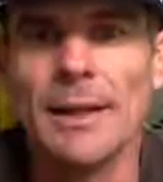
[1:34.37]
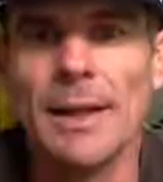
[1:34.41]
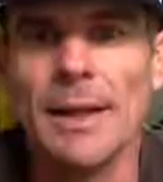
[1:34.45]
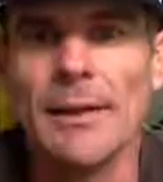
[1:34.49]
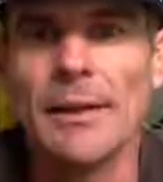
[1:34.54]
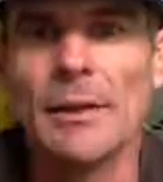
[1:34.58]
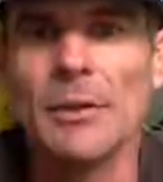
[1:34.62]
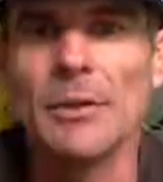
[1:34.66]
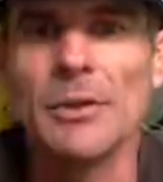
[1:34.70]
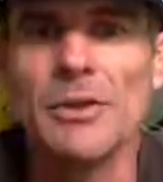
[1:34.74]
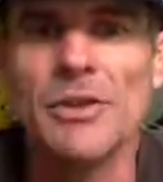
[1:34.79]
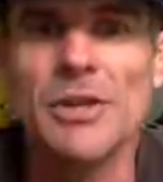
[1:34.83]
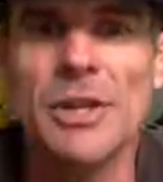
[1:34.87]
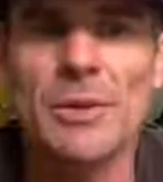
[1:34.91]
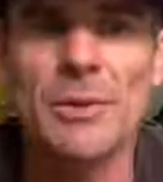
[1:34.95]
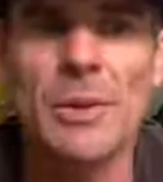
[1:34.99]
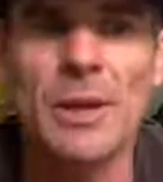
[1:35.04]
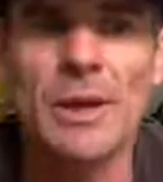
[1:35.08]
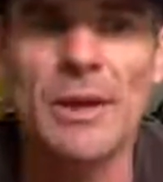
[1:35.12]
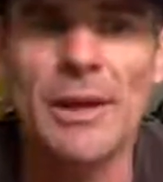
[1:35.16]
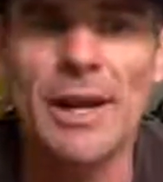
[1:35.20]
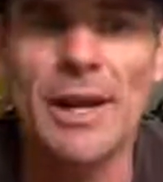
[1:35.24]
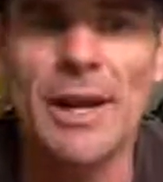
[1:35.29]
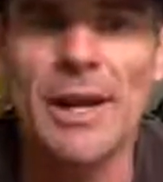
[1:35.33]
And then all the shit
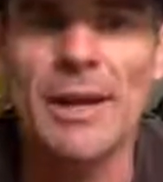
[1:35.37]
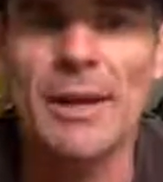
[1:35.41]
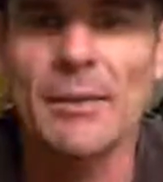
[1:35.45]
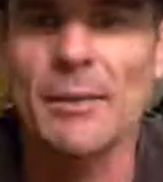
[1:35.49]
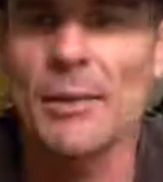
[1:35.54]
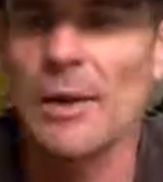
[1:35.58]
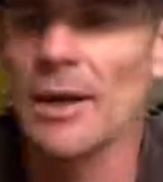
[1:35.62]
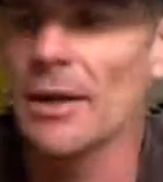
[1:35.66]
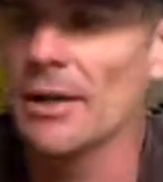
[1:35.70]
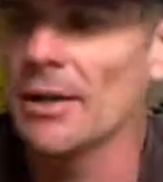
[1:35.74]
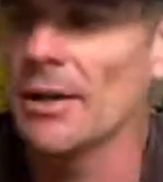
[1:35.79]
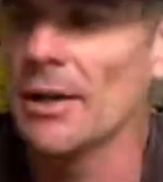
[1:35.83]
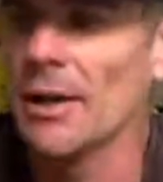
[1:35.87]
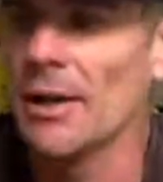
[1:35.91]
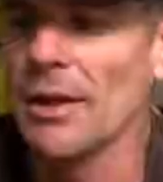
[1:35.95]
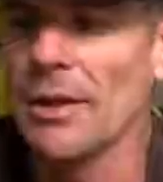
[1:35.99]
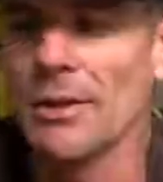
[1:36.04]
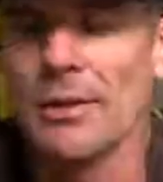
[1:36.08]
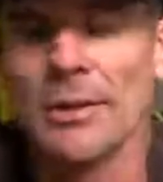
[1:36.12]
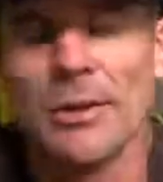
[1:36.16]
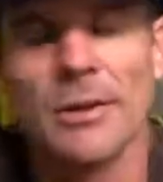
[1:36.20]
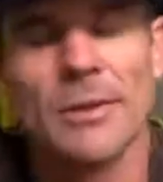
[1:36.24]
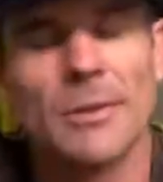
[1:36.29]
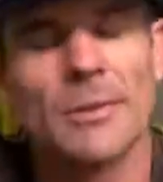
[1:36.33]
went down. I'm like, oh
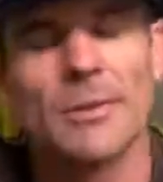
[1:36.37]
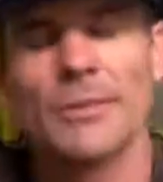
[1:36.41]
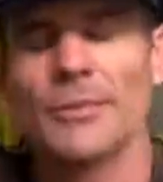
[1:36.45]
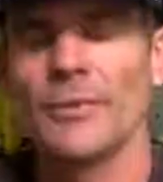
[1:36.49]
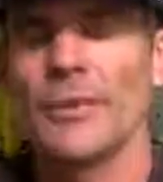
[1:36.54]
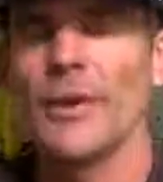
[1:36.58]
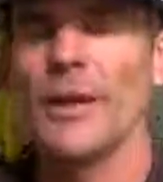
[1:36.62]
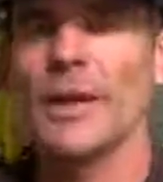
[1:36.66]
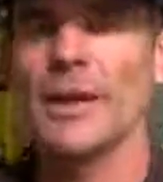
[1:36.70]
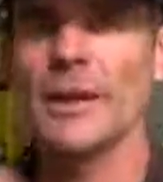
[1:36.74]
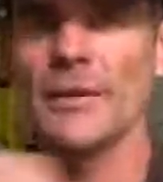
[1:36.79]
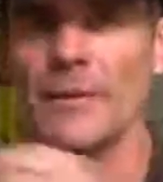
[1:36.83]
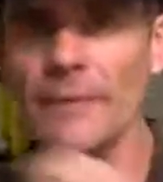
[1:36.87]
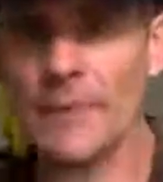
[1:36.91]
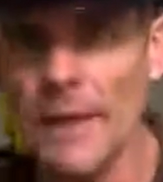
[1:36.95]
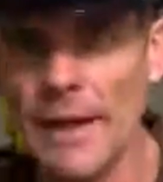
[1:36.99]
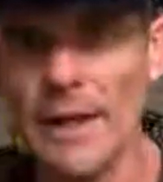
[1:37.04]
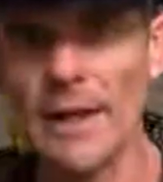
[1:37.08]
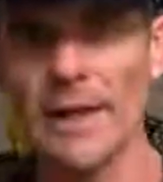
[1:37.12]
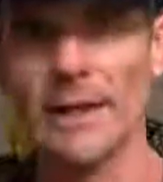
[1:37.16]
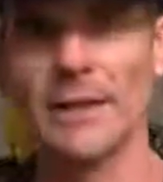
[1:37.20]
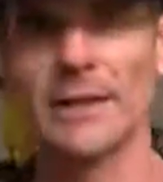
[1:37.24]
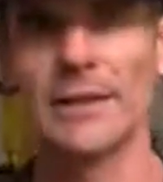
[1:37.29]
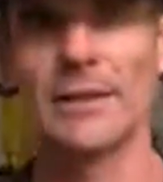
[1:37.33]
fuck,
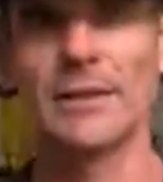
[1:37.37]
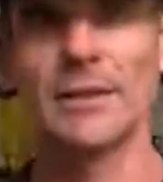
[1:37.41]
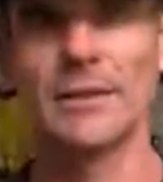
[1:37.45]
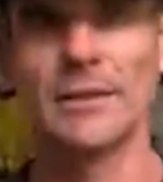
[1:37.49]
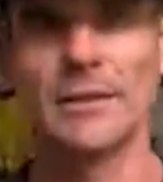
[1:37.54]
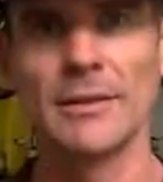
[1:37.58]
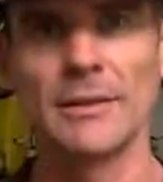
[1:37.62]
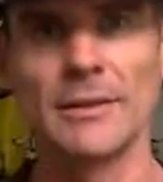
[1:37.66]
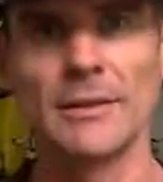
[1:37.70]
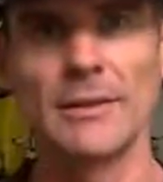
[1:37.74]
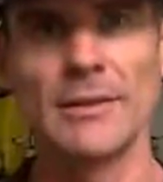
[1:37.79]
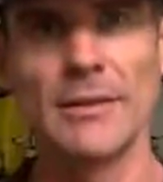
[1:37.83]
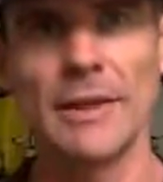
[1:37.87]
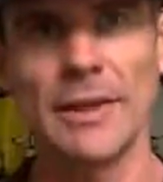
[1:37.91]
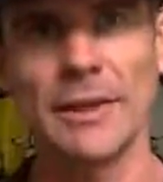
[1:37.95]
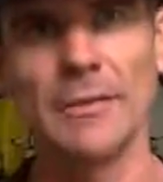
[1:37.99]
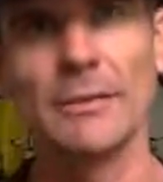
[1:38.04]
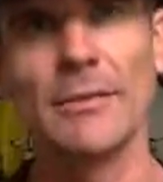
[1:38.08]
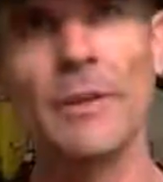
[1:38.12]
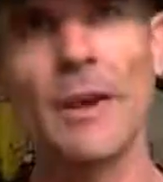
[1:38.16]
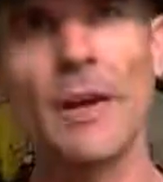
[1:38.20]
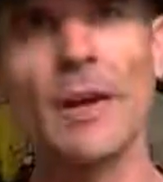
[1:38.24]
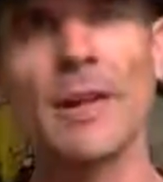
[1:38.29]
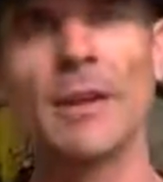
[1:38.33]
thank, thank
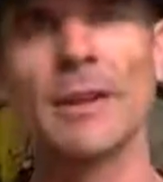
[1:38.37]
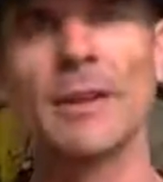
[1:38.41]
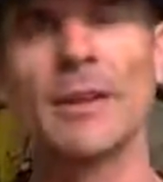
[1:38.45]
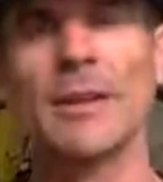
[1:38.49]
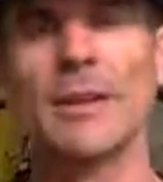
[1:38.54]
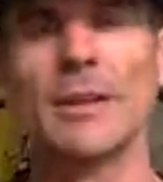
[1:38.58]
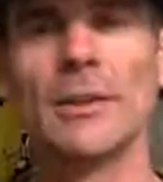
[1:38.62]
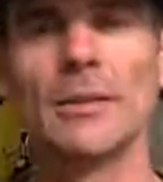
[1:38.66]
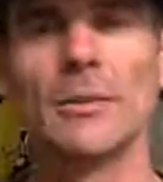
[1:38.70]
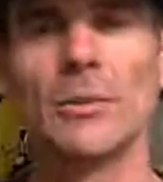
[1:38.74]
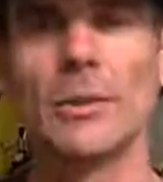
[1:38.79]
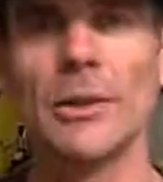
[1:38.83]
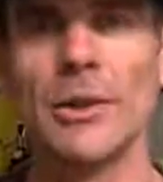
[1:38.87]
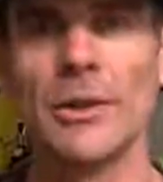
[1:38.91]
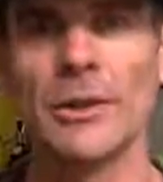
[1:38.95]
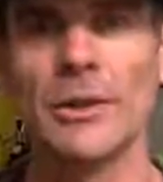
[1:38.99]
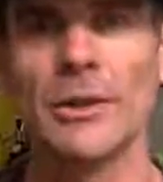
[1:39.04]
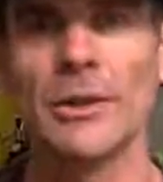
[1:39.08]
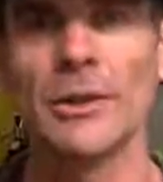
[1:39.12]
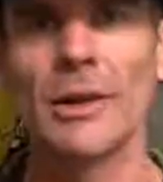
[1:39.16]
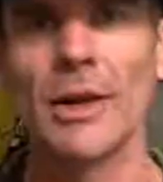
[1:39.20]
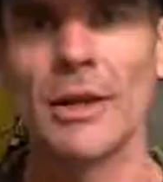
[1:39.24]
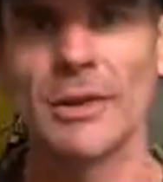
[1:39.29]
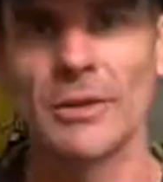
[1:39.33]
fuck, we got
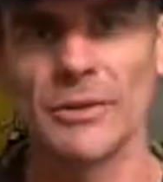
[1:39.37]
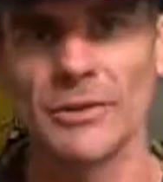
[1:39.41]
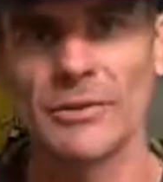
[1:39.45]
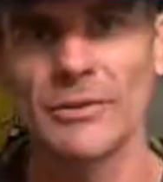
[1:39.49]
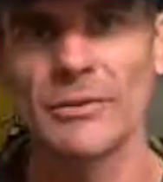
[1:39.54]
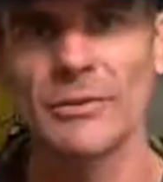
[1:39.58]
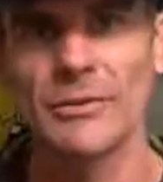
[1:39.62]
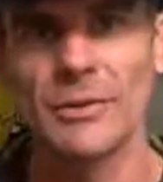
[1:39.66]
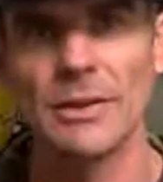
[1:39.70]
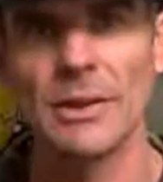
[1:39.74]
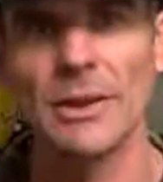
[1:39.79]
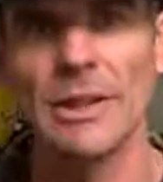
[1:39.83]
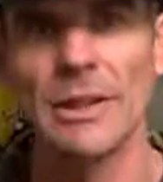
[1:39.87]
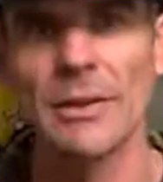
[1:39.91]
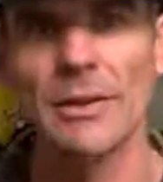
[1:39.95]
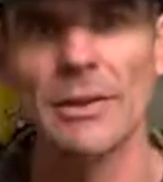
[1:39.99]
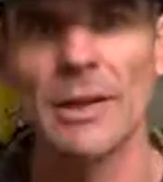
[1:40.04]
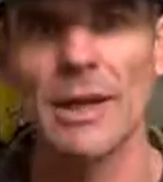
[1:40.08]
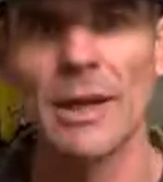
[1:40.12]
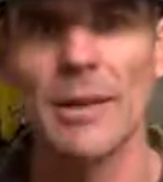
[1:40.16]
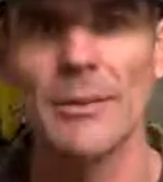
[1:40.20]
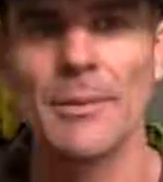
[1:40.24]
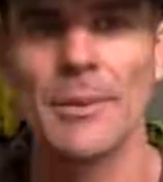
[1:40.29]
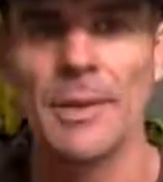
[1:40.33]
to like just clear
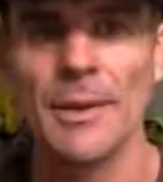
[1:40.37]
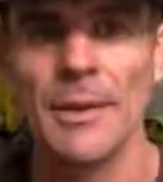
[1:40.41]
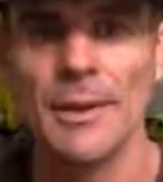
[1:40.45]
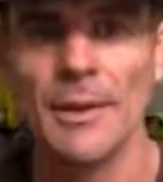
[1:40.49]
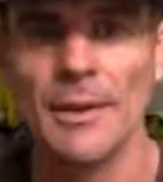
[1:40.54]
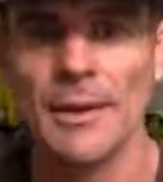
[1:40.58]
it up,